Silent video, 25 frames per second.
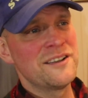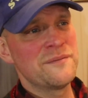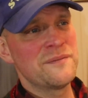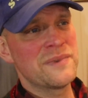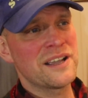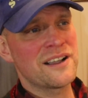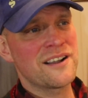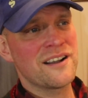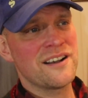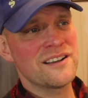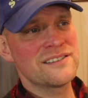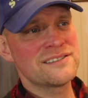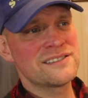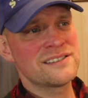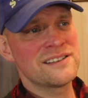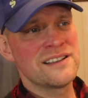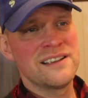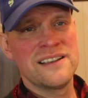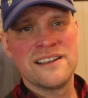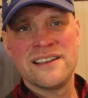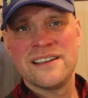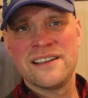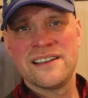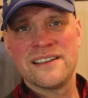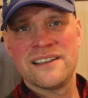Because
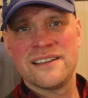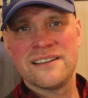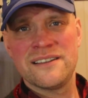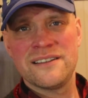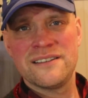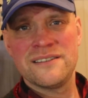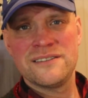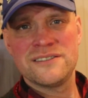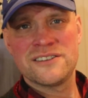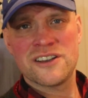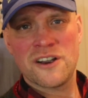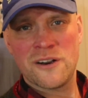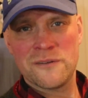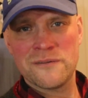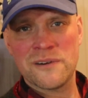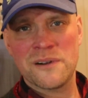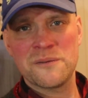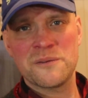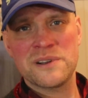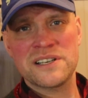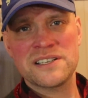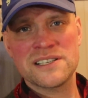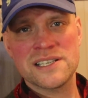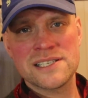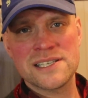Jehovah
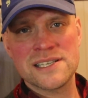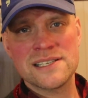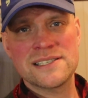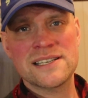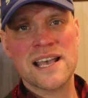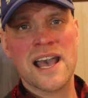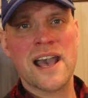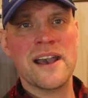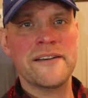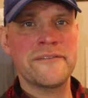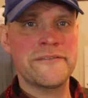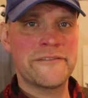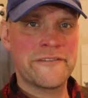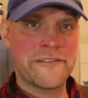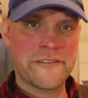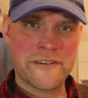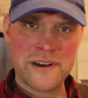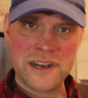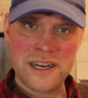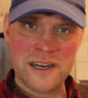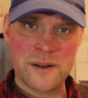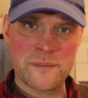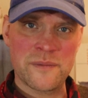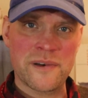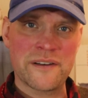Witnesses have
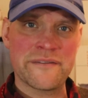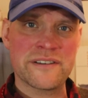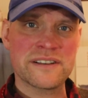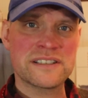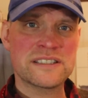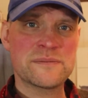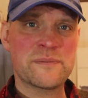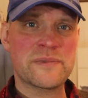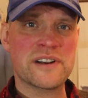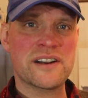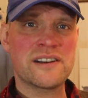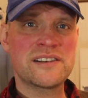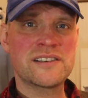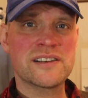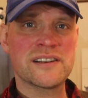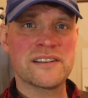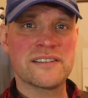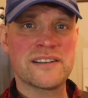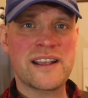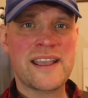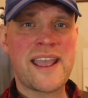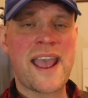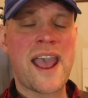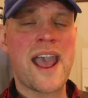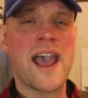freedom of expression.
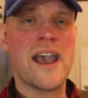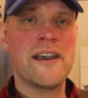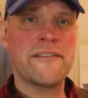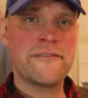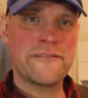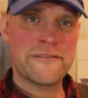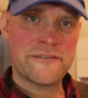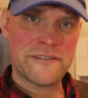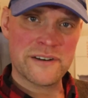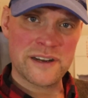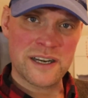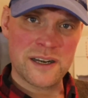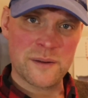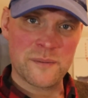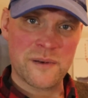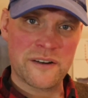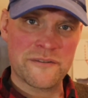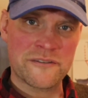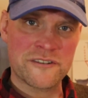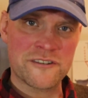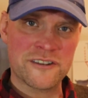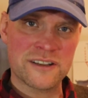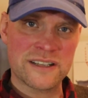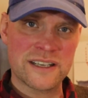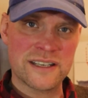They have freedom of
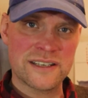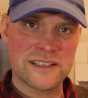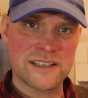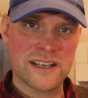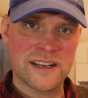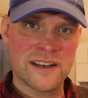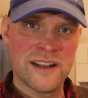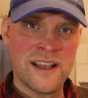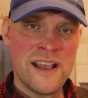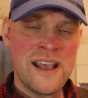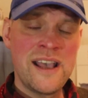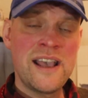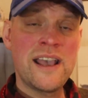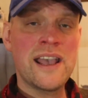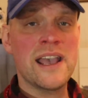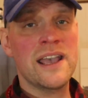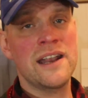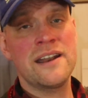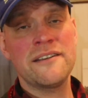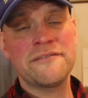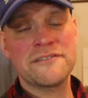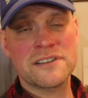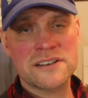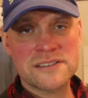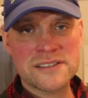religion.
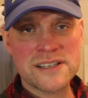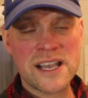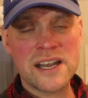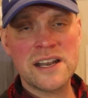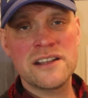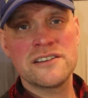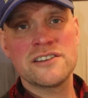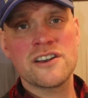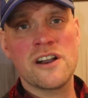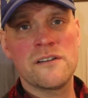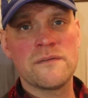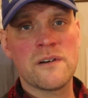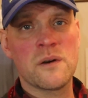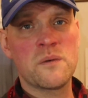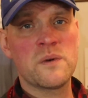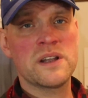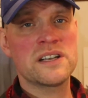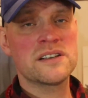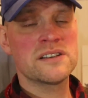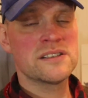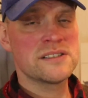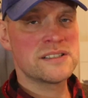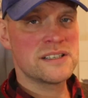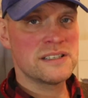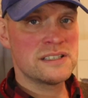And if there's any Jehovah
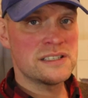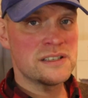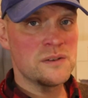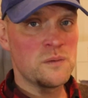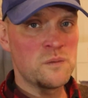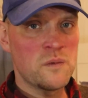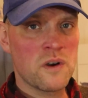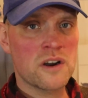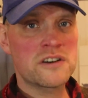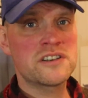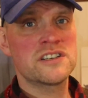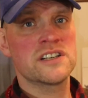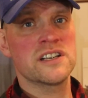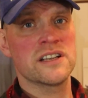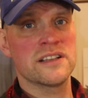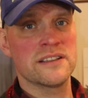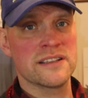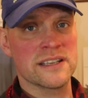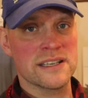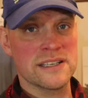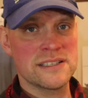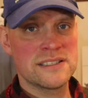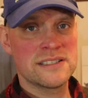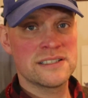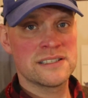Witnesses watching
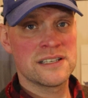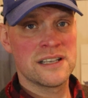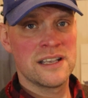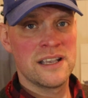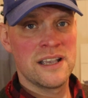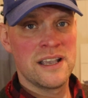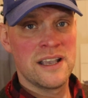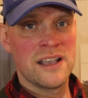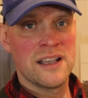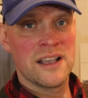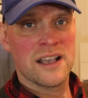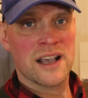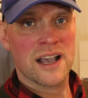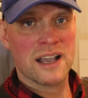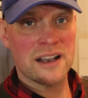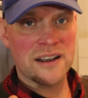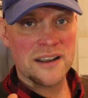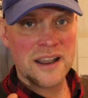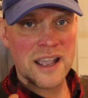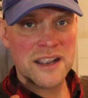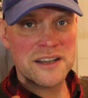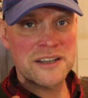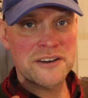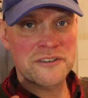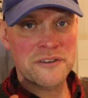this, I'd
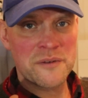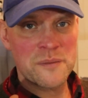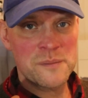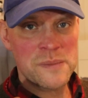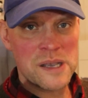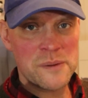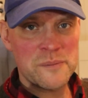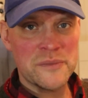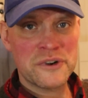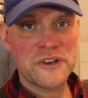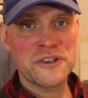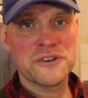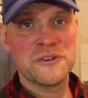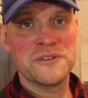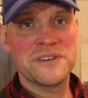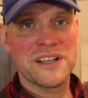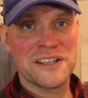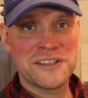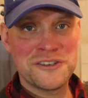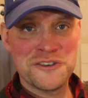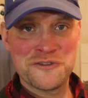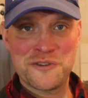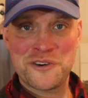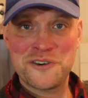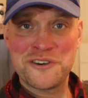like to remember you
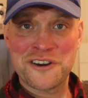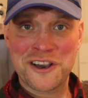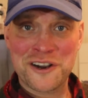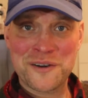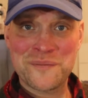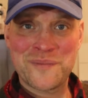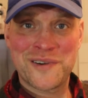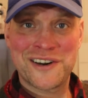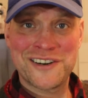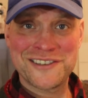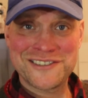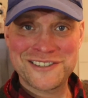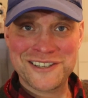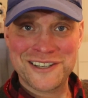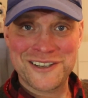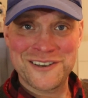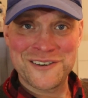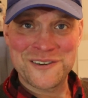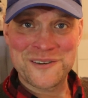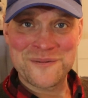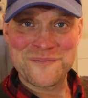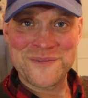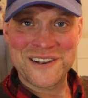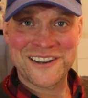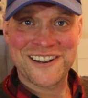that you are not
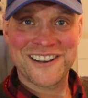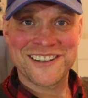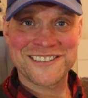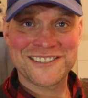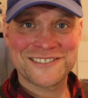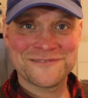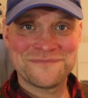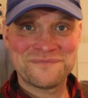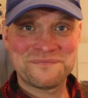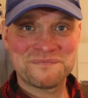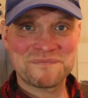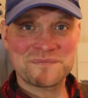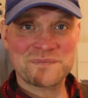persecuted, because